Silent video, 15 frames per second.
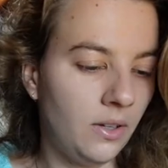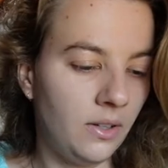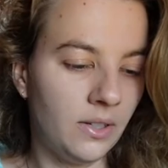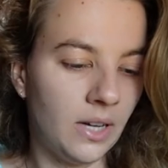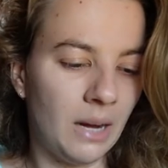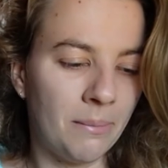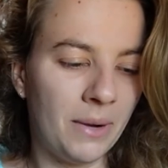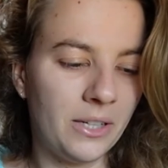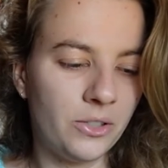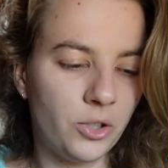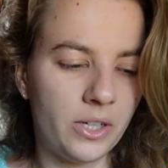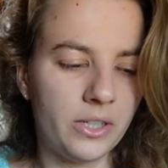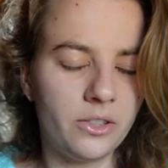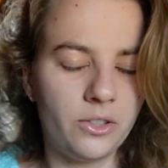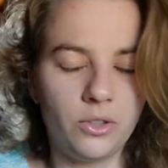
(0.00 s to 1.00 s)
Yeah, I might
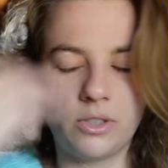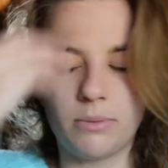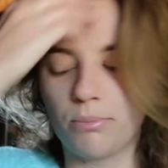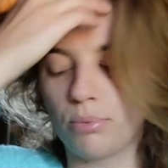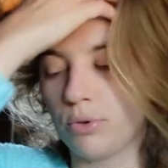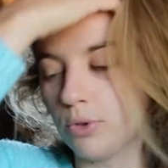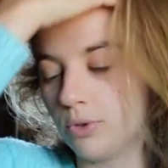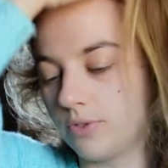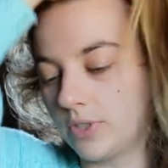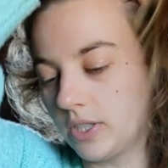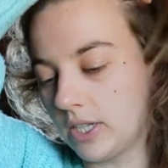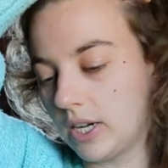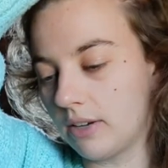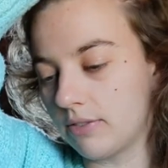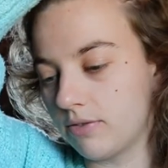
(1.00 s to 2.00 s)
try to do some proof
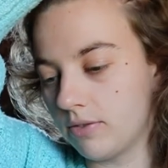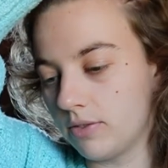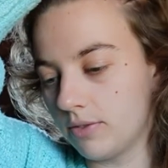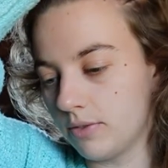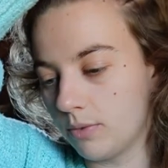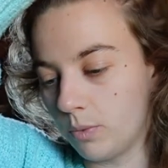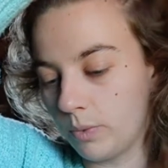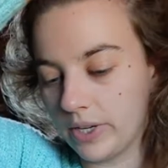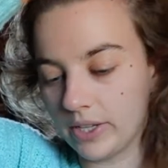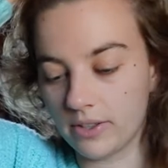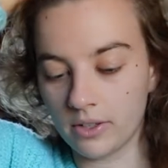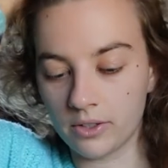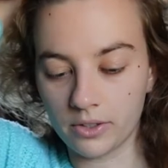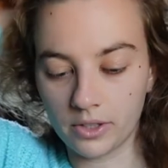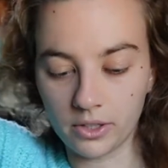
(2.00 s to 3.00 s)
stuff with
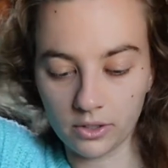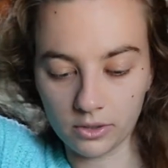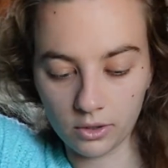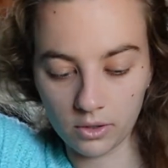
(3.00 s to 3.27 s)
Under the Earth,